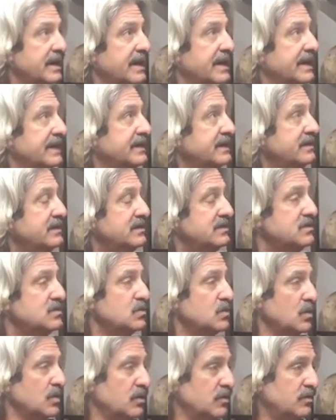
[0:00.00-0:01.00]
And in this
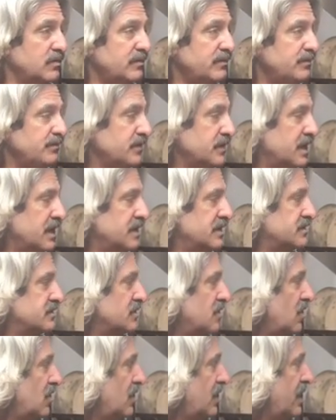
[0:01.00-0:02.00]
room is
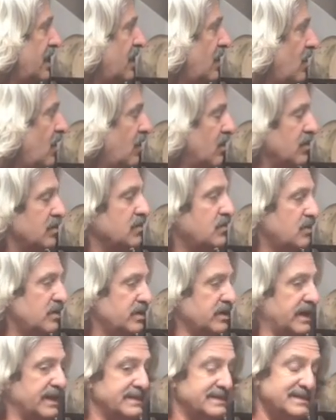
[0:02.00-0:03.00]
all the
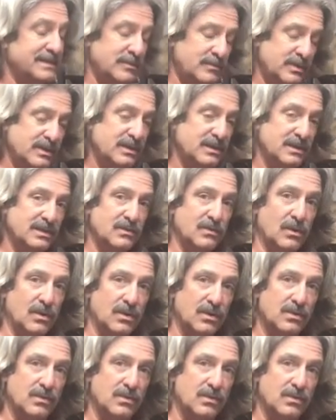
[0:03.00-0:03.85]
wood I typically work